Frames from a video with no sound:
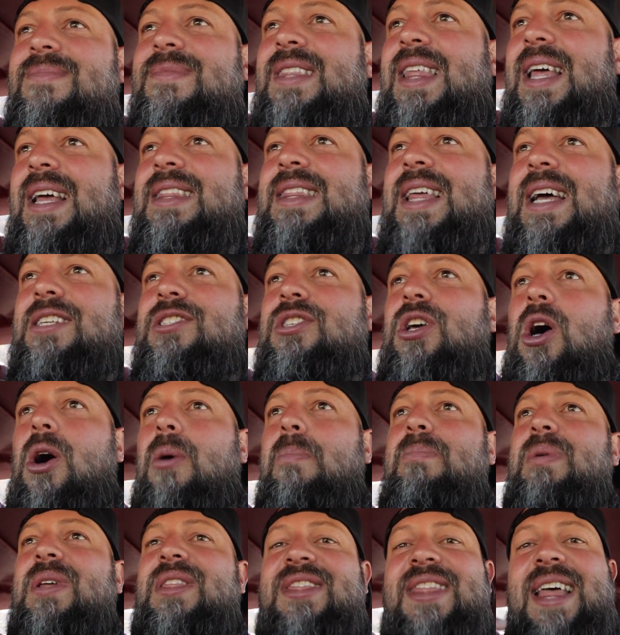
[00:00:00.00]
That's all.
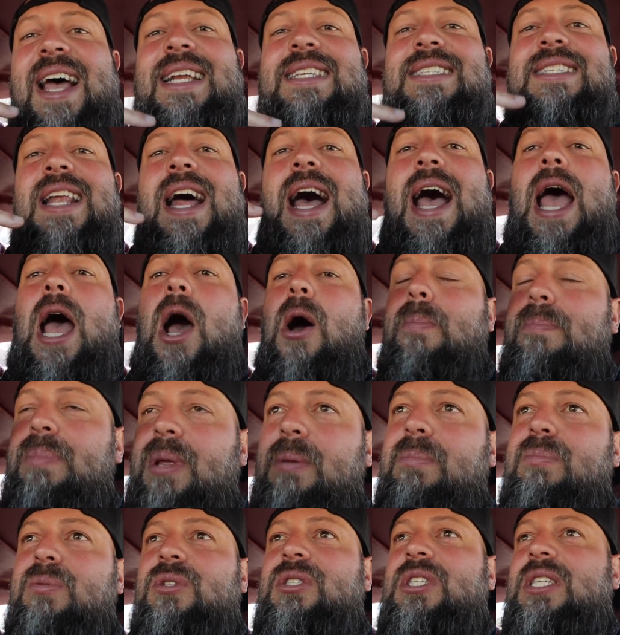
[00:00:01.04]
But that's not how
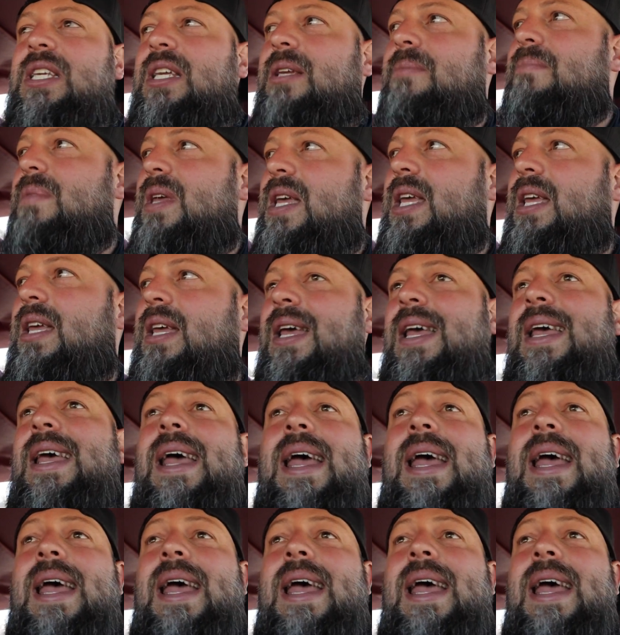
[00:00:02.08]
people see me,